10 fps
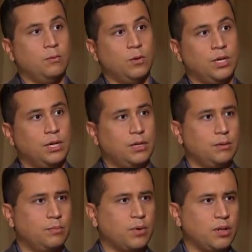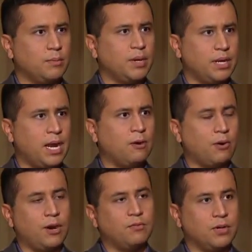went, probably about an
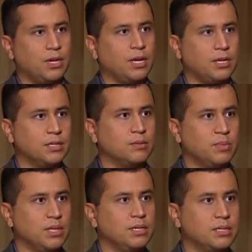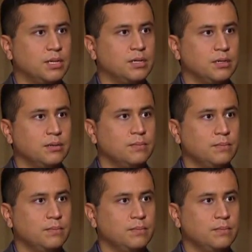hour after I got to the police station.